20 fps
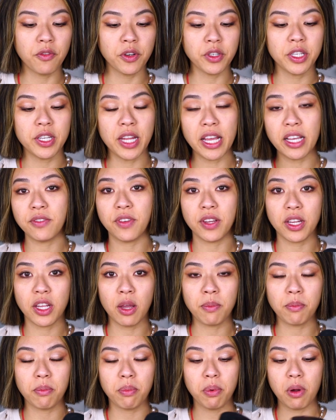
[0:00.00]
for today's video,
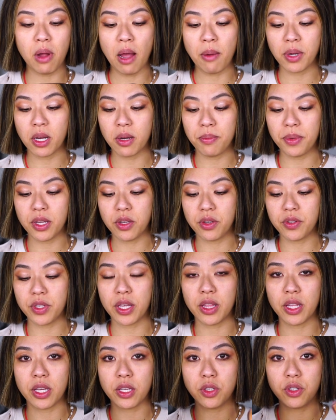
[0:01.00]
I'm, I'm going to be
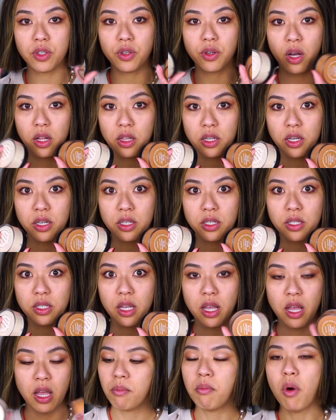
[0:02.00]
using these two colors.
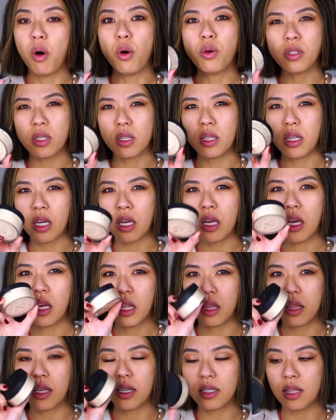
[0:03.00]
Mostly
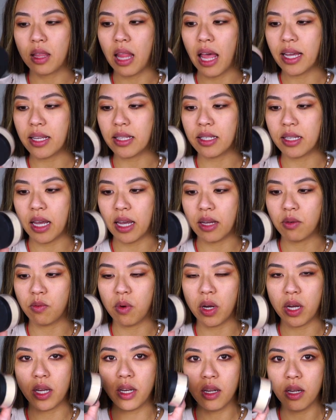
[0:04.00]
this light tan
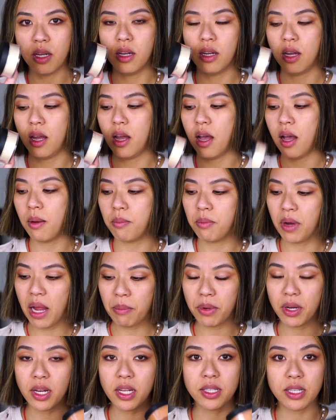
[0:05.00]
one, um, but
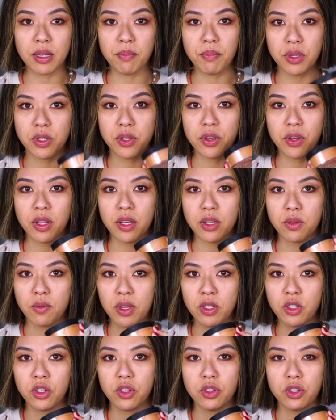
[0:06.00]
I'm going to dip into this
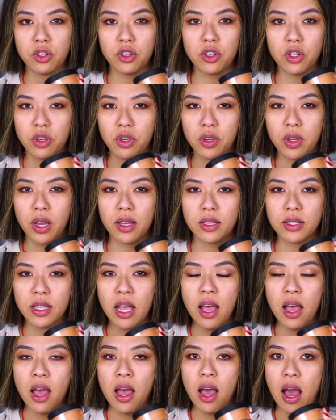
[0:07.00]
one just to show you guys
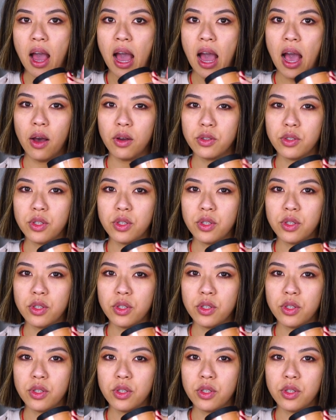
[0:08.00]
how